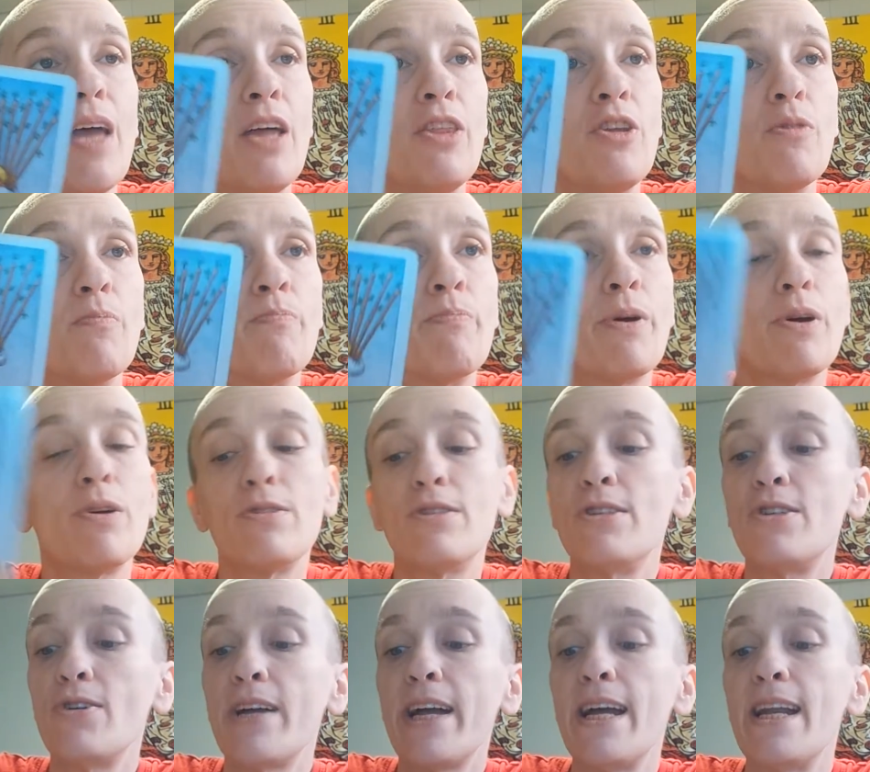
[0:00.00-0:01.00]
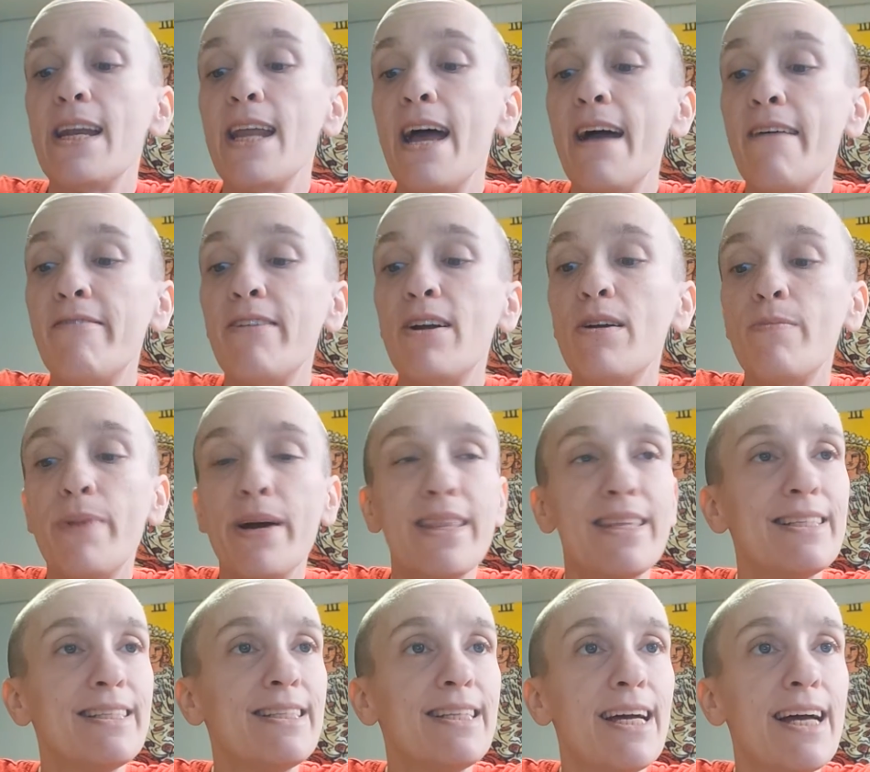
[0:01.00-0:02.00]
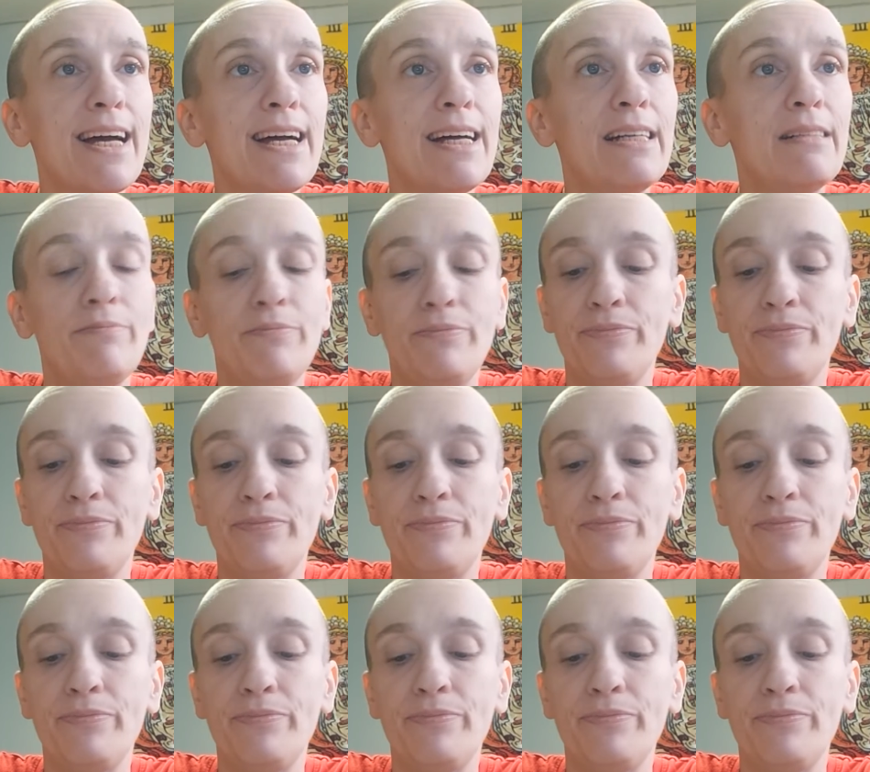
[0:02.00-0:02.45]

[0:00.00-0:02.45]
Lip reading: And your burdens are getting heavier by the day.